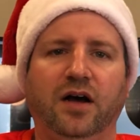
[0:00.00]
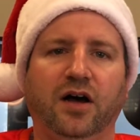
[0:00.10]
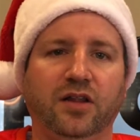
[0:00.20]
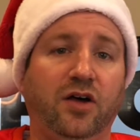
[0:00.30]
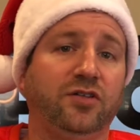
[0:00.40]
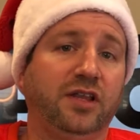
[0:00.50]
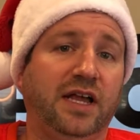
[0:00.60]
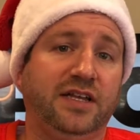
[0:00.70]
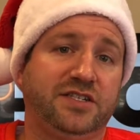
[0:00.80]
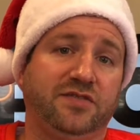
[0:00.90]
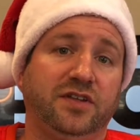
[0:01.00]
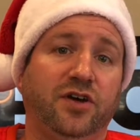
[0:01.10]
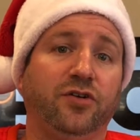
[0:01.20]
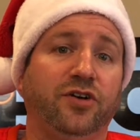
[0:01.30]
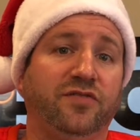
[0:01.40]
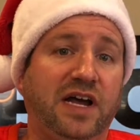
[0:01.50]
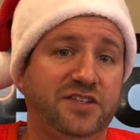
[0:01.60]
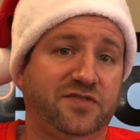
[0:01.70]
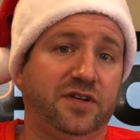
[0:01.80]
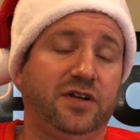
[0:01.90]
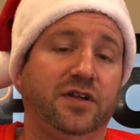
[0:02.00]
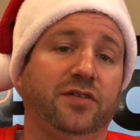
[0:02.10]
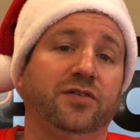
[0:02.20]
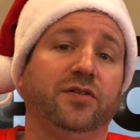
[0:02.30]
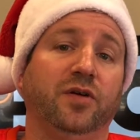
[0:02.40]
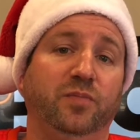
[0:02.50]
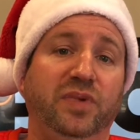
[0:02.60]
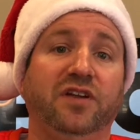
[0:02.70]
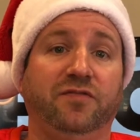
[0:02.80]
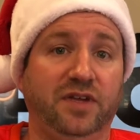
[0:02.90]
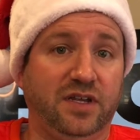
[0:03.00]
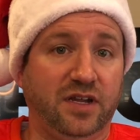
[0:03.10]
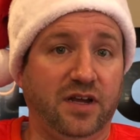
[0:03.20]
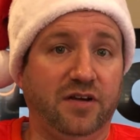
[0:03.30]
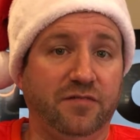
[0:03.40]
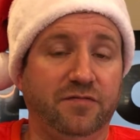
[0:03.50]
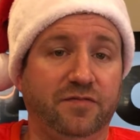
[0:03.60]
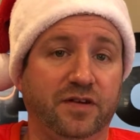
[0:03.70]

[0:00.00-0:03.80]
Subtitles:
Along the lines of the donor advised fund, another benefit of